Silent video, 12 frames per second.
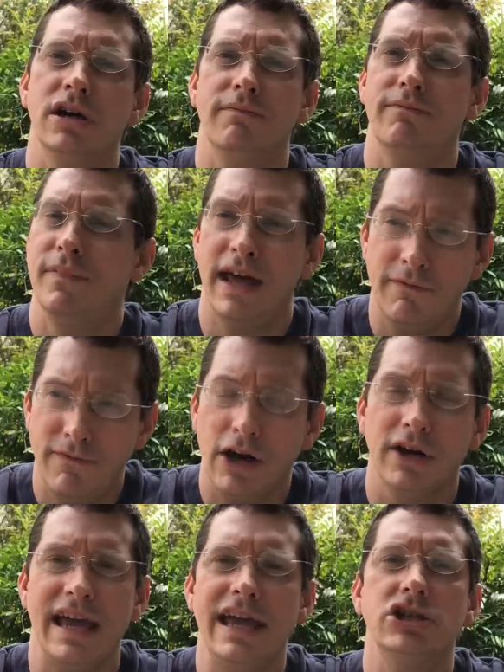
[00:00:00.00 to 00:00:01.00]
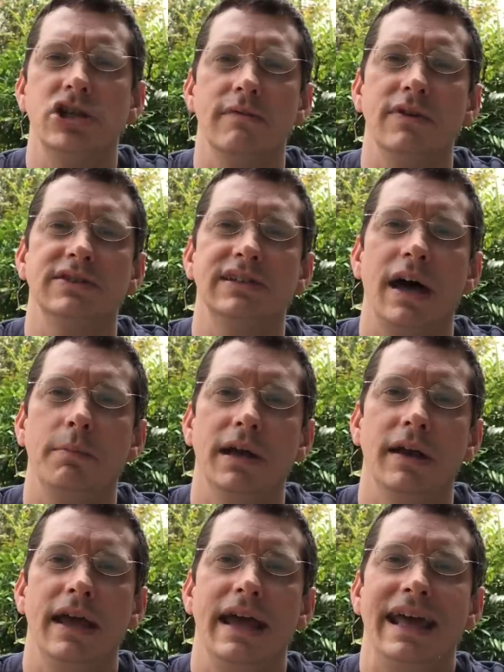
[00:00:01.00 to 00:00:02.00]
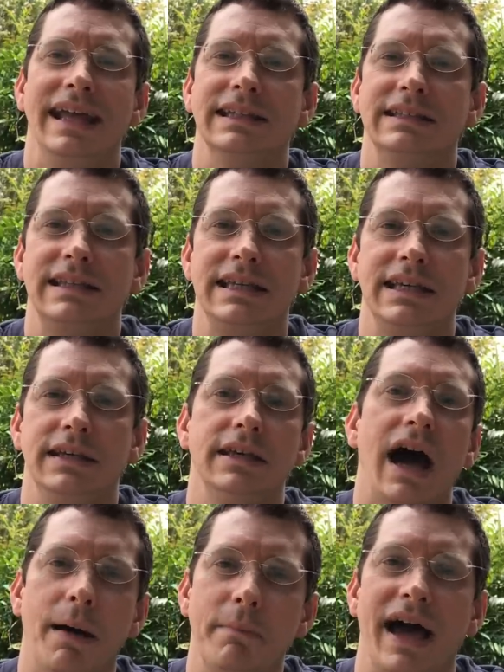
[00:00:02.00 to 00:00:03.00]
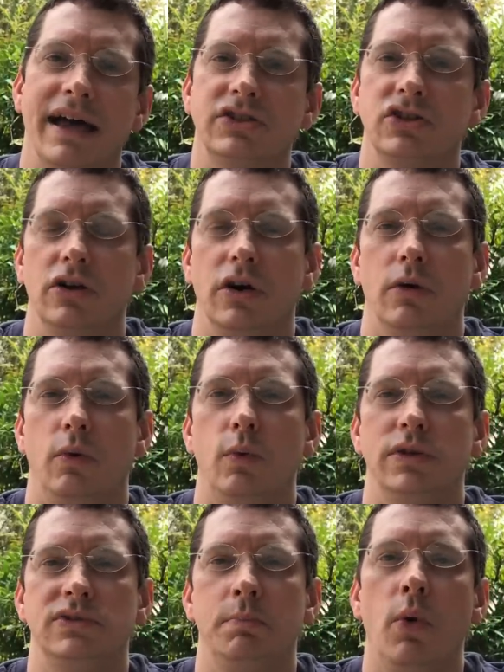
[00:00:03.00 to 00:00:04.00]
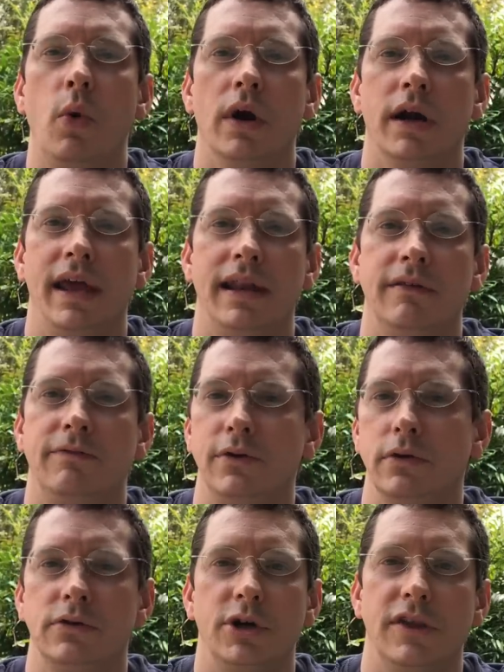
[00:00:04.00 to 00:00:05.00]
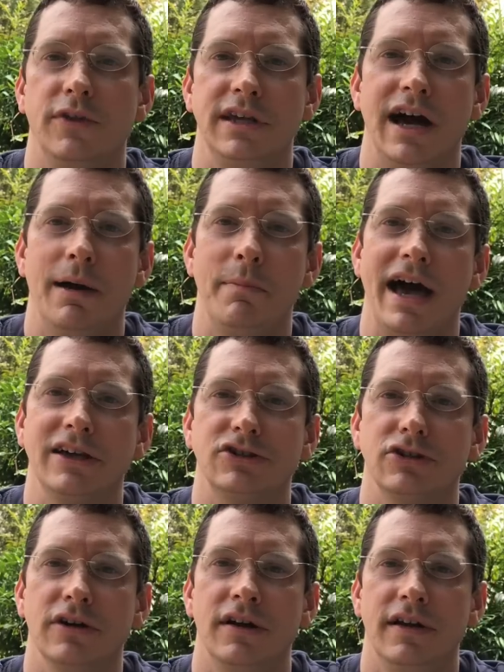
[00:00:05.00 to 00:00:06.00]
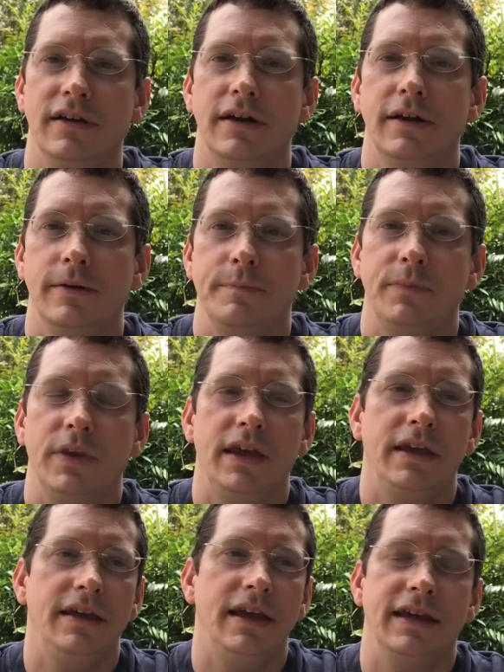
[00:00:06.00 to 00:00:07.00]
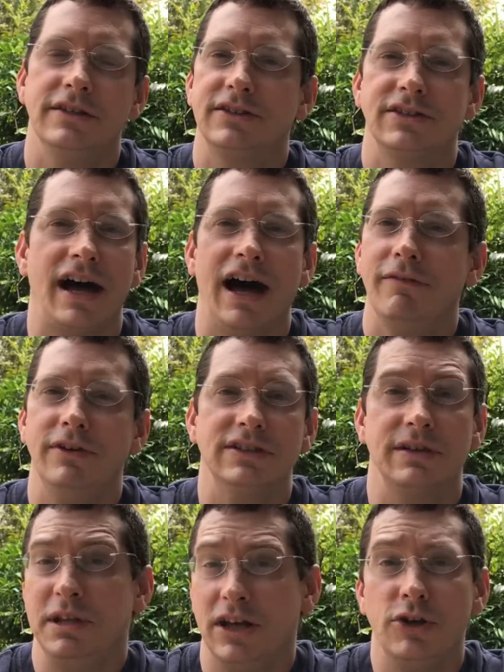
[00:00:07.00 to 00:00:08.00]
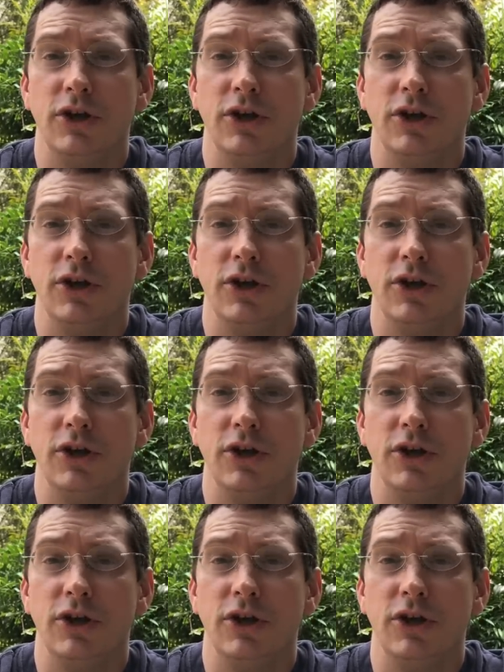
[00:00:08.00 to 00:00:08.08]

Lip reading: of and a variation of the sub, and hence the Yachtmaster was born. And if you look at the Yachtmaster, it's obvious. I mean, it